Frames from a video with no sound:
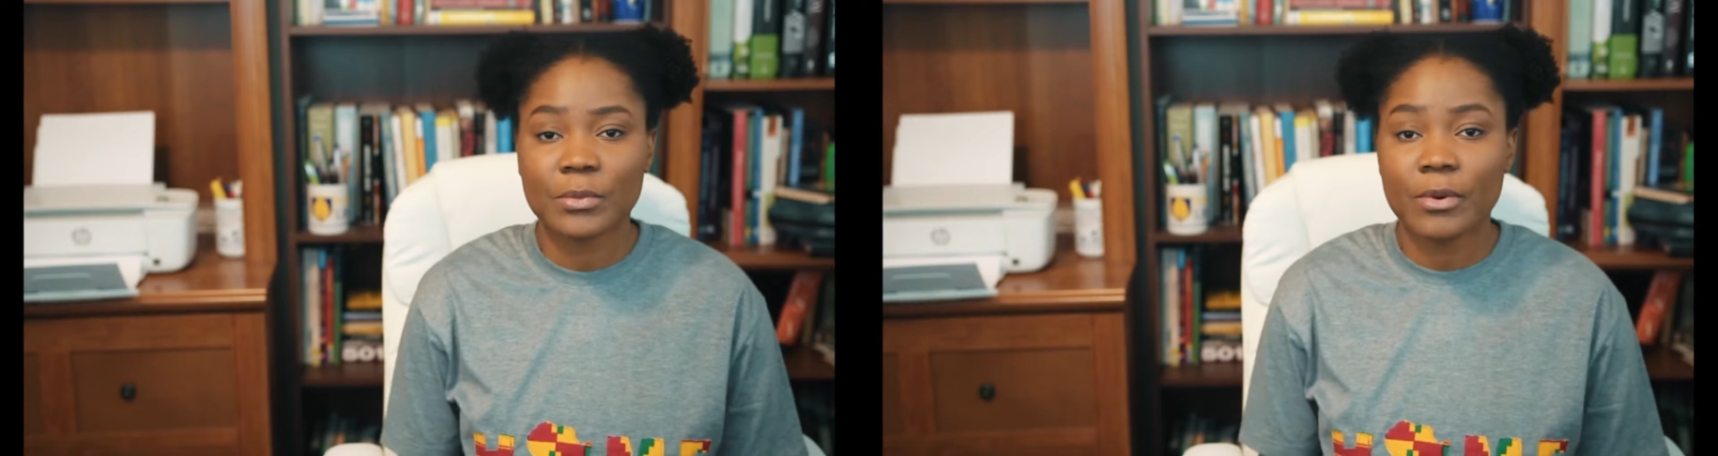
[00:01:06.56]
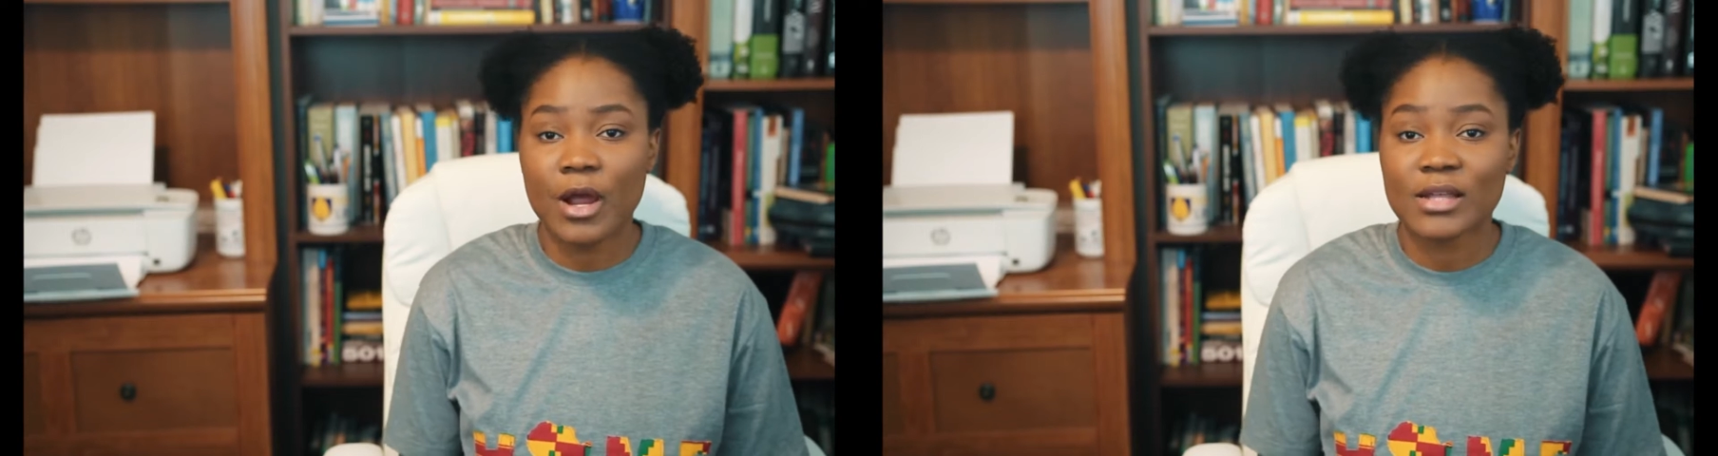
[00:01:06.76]

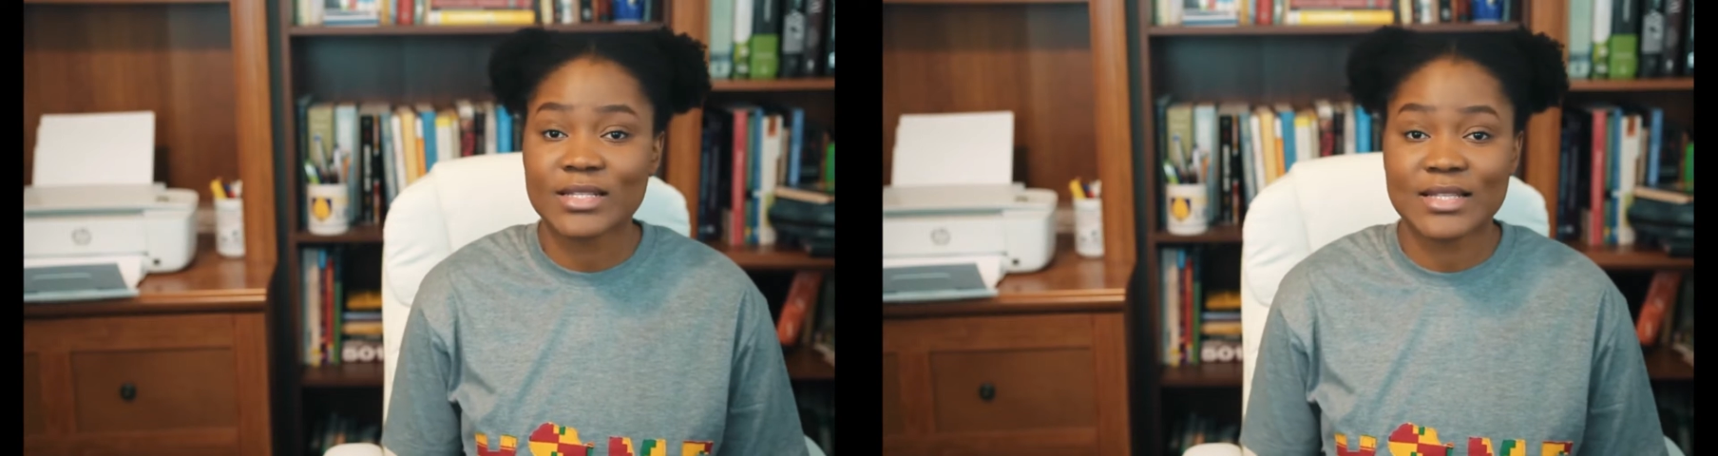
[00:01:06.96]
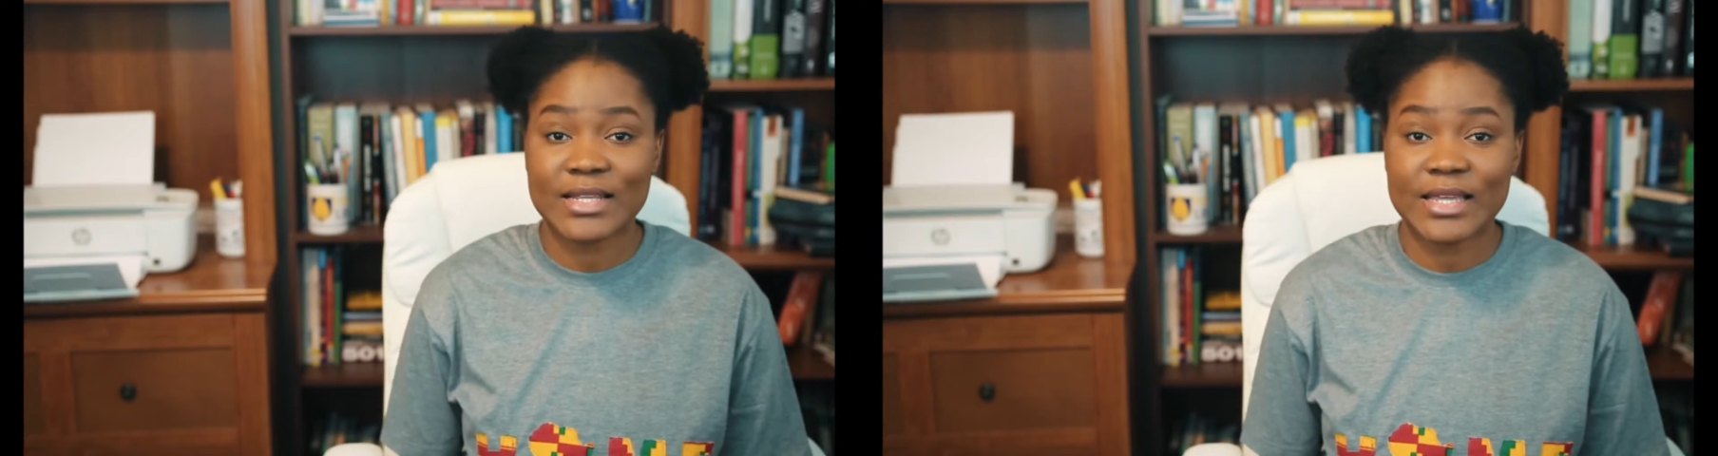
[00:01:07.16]

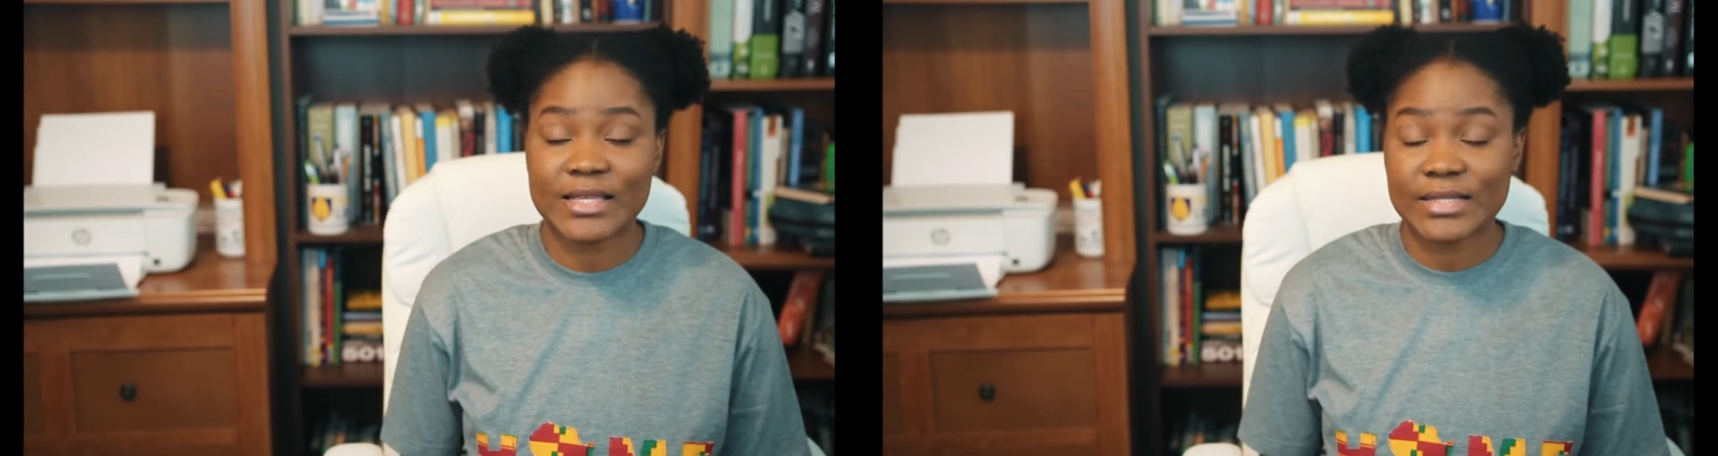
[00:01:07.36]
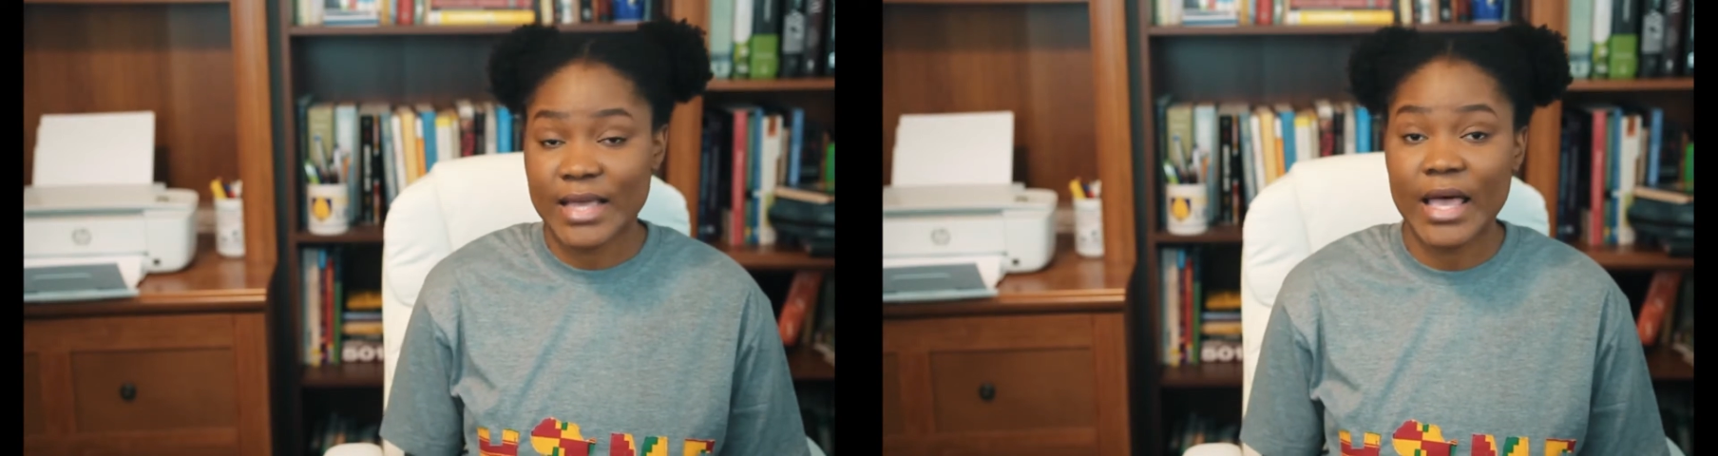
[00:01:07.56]
products that they
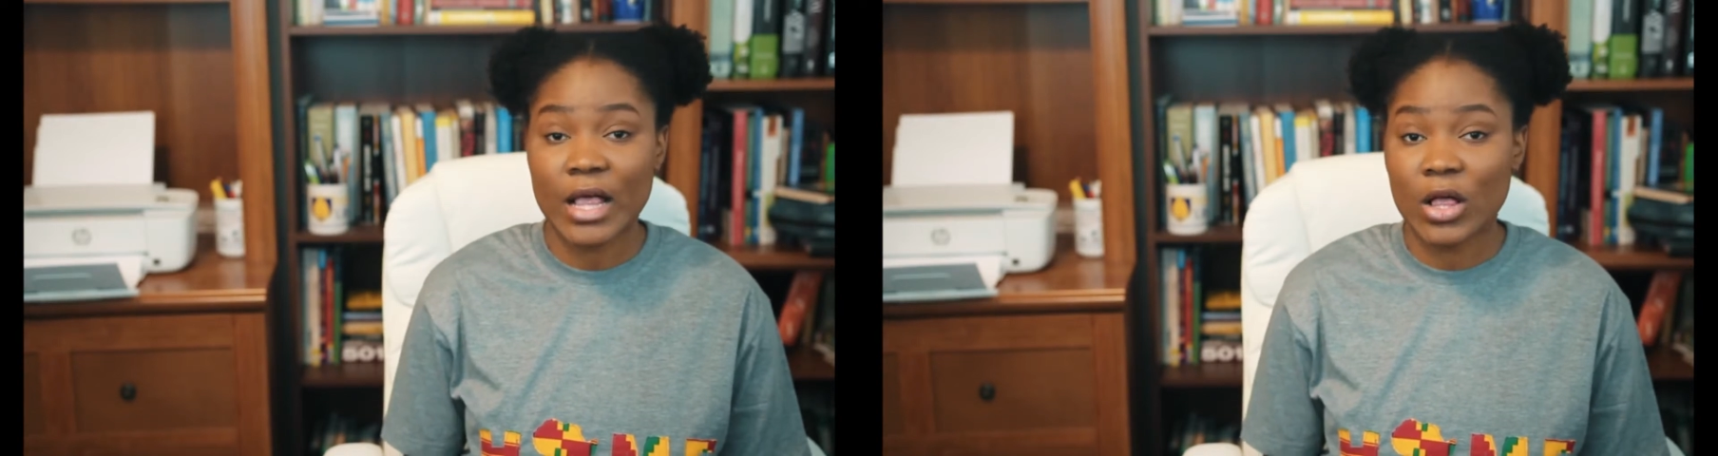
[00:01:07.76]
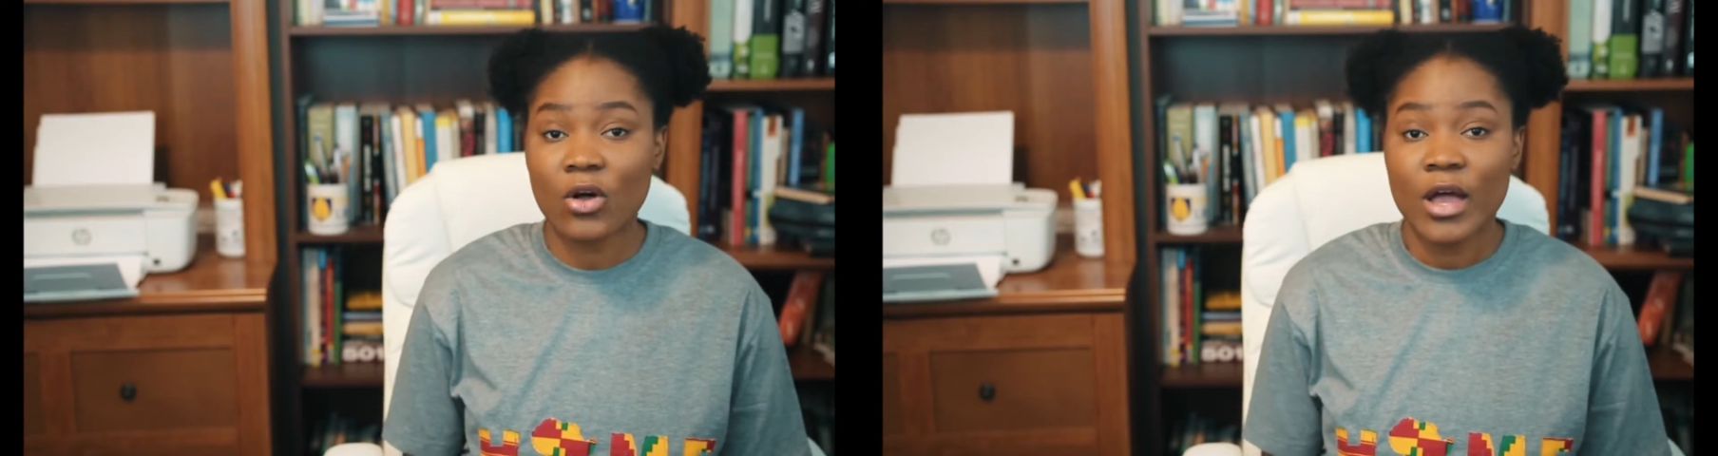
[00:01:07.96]

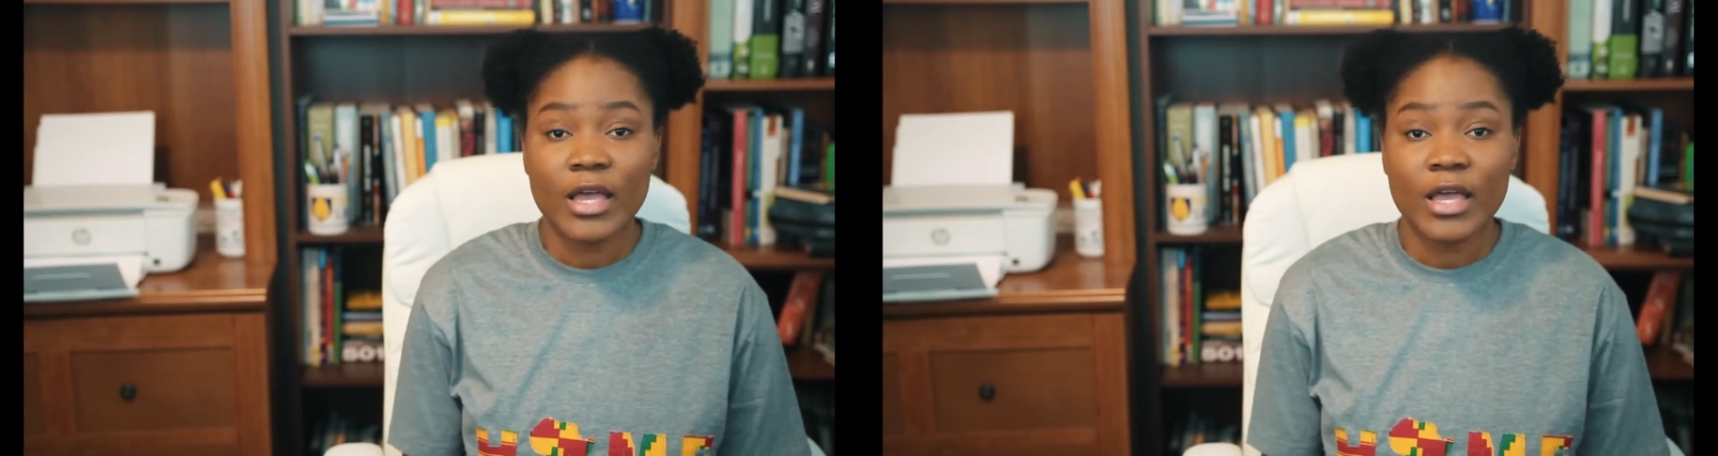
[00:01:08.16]
sell